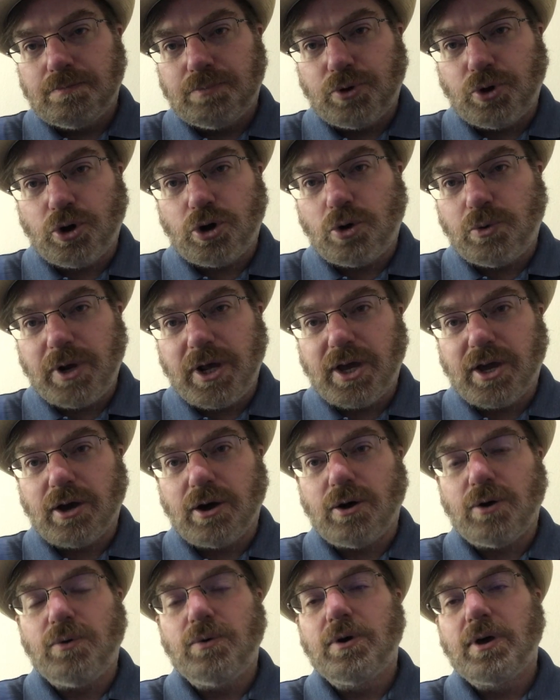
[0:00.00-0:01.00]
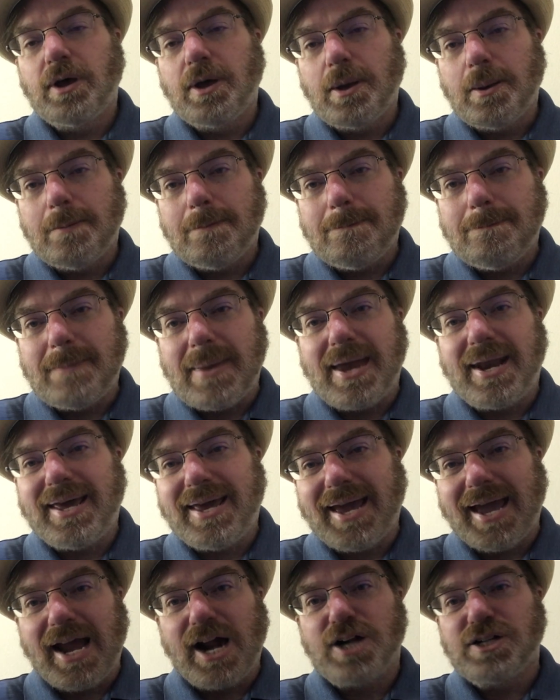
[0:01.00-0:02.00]
Puerto Rico,
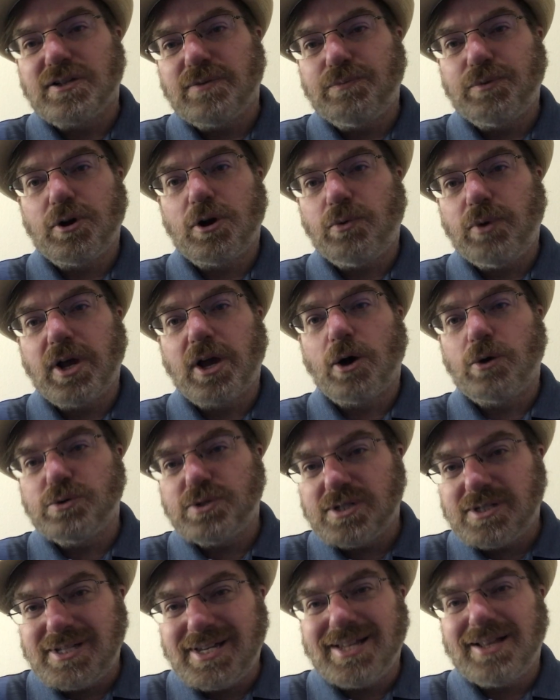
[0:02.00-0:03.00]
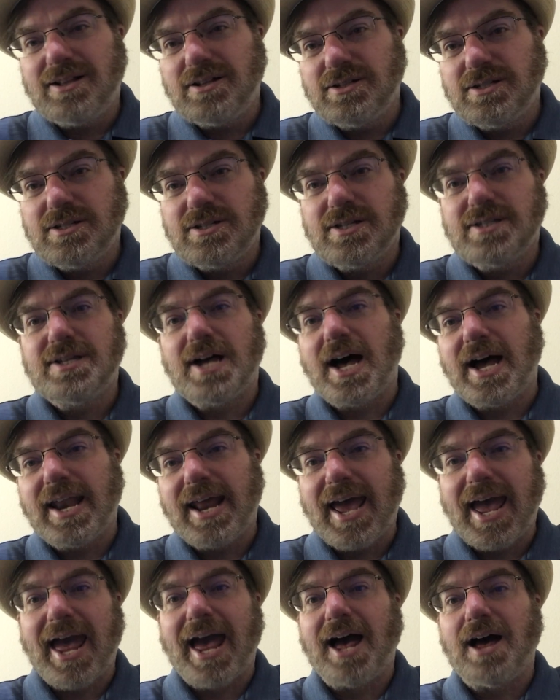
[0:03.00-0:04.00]
many areas of Puerto Rico still does
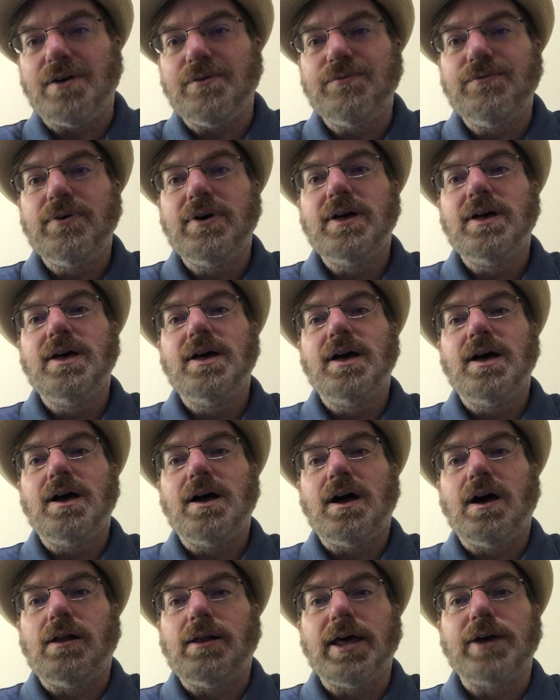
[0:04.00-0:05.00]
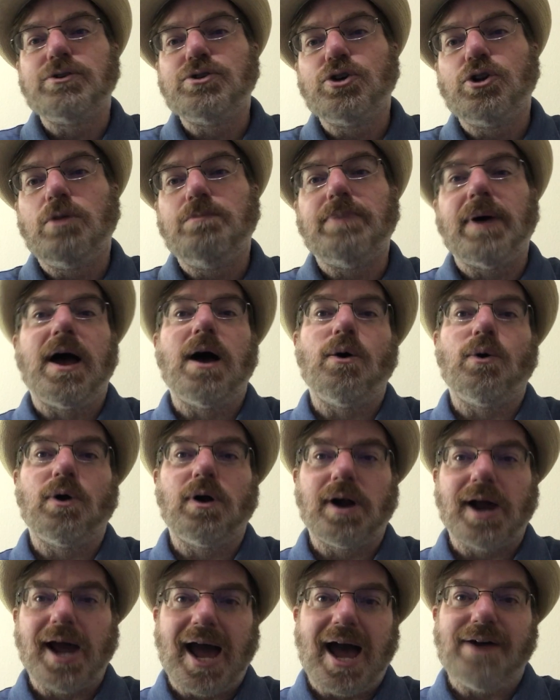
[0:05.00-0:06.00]
not have electrical
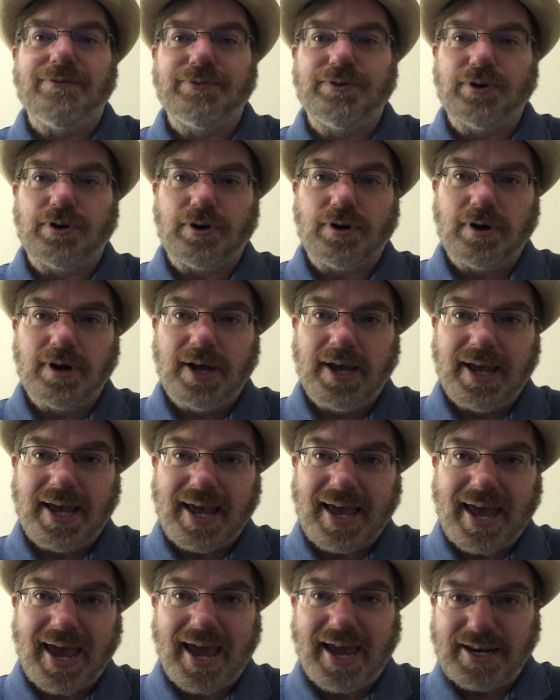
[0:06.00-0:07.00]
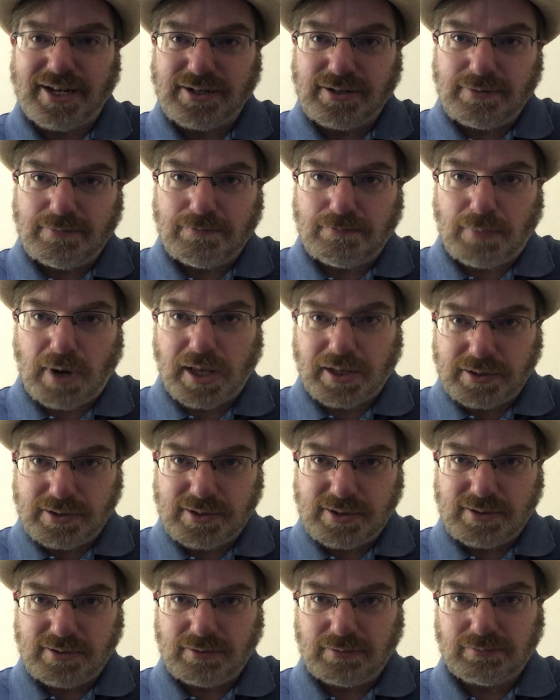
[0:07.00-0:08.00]
power after 8
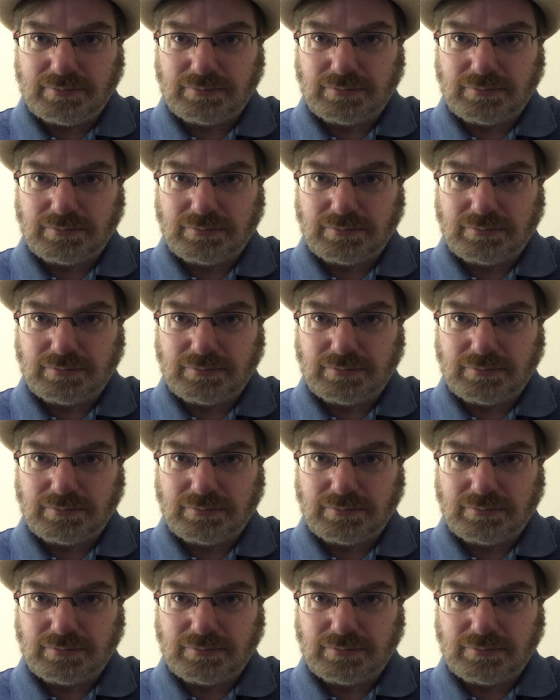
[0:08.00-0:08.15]
months.